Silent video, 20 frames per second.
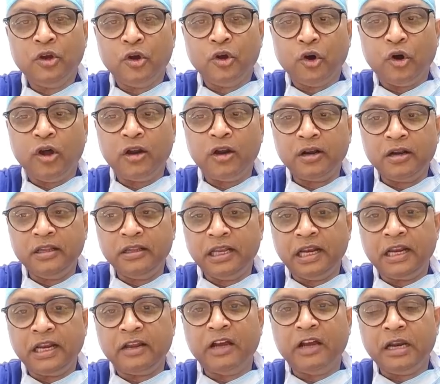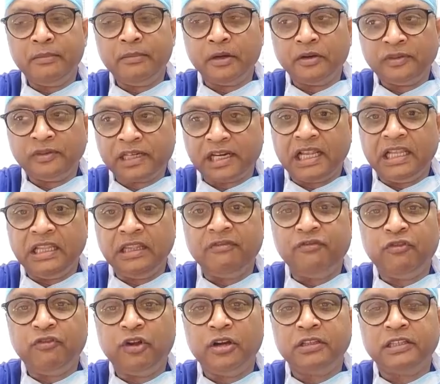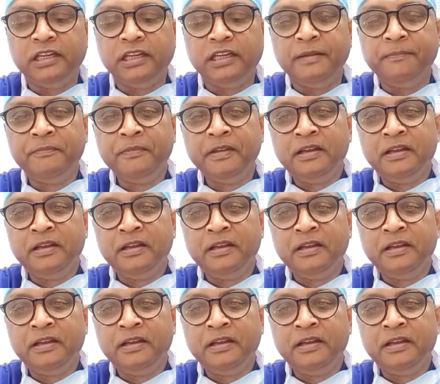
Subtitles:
or the requirement of strength for say